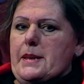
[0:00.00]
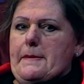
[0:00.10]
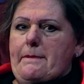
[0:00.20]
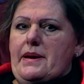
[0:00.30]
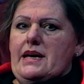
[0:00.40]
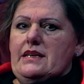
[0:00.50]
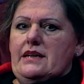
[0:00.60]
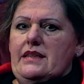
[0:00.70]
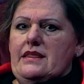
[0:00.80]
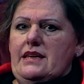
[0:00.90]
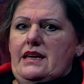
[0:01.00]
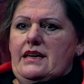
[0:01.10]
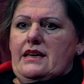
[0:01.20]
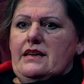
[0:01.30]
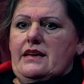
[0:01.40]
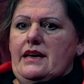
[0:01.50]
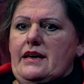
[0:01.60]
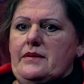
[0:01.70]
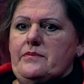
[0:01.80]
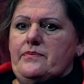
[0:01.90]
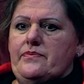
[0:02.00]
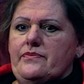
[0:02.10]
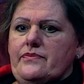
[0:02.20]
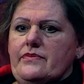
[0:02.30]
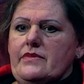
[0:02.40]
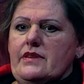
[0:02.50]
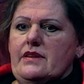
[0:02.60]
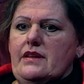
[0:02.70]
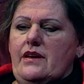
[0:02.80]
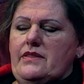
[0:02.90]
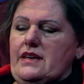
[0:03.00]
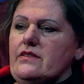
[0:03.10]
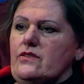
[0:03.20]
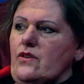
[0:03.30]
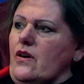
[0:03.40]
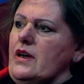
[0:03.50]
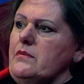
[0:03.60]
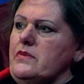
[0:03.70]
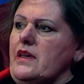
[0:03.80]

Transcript: But I think at the time